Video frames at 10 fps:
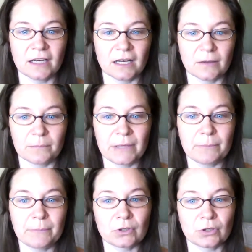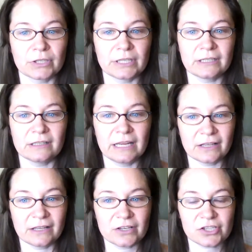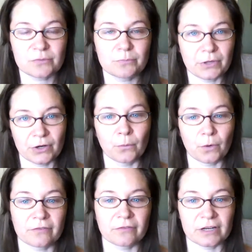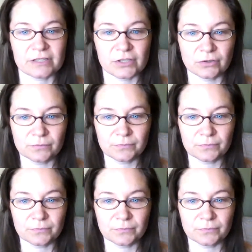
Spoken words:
people learning English, but it'll work for us too.